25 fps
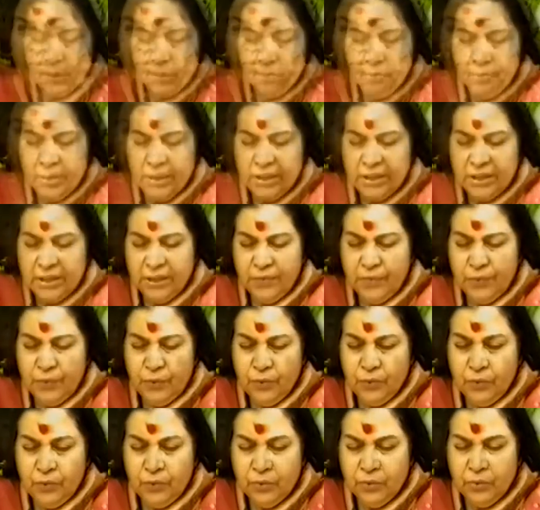Means if
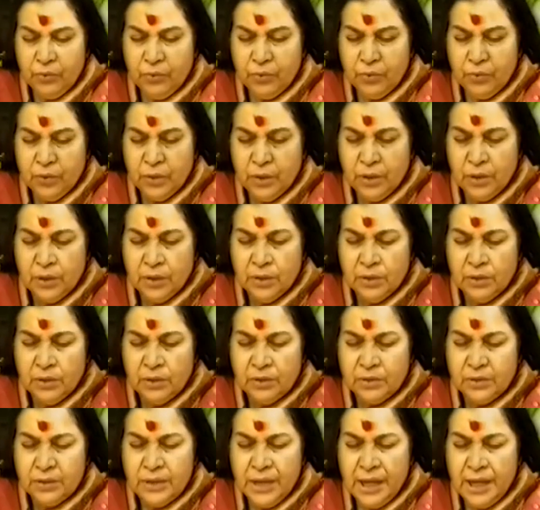you
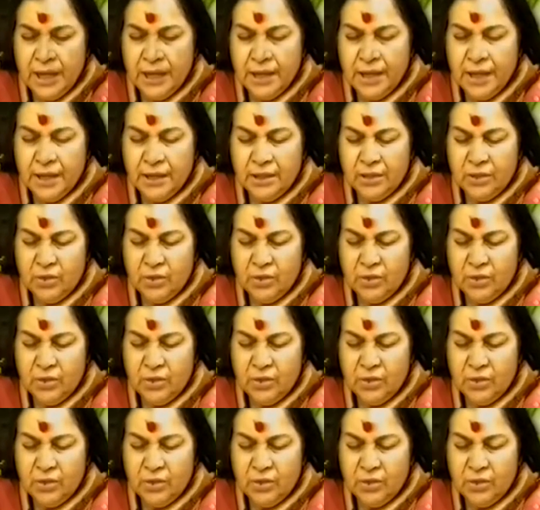say that